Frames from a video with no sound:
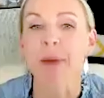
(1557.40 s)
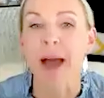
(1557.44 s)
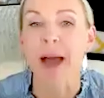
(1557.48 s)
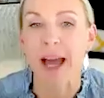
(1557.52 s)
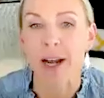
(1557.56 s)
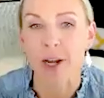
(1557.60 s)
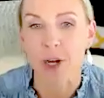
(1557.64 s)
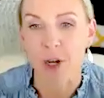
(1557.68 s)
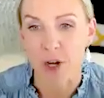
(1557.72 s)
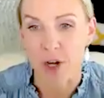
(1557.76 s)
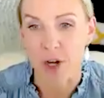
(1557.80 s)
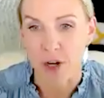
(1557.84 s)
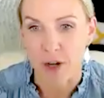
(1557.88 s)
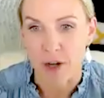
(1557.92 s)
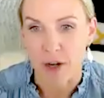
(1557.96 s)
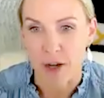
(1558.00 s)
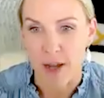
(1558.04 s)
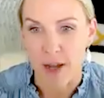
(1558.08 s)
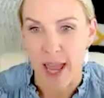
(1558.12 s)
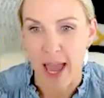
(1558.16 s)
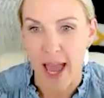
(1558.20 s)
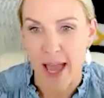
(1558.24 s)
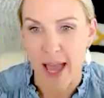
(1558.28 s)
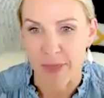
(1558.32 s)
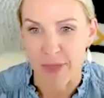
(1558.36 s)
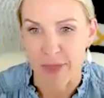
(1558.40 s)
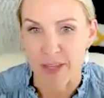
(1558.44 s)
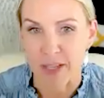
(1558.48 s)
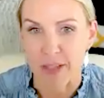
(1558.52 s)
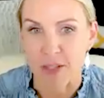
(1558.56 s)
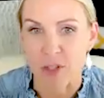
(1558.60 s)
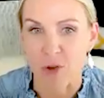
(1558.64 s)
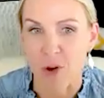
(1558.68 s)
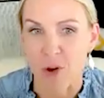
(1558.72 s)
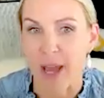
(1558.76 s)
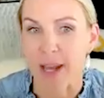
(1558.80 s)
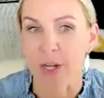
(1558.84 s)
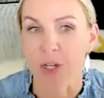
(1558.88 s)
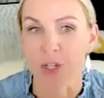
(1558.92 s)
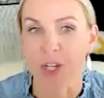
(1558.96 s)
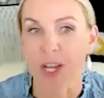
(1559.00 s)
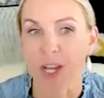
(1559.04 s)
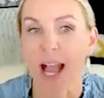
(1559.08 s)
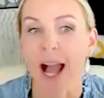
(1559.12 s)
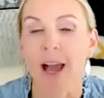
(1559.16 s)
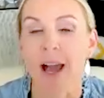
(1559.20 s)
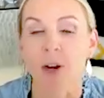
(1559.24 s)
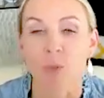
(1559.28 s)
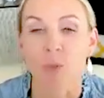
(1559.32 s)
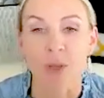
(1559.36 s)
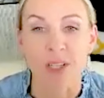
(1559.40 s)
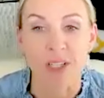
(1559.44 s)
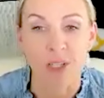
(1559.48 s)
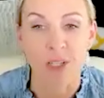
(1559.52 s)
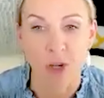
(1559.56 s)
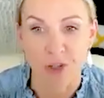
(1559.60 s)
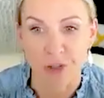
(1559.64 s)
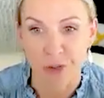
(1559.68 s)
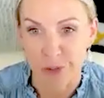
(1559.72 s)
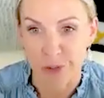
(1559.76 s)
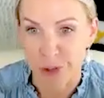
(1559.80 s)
better at this strategy? How do we start to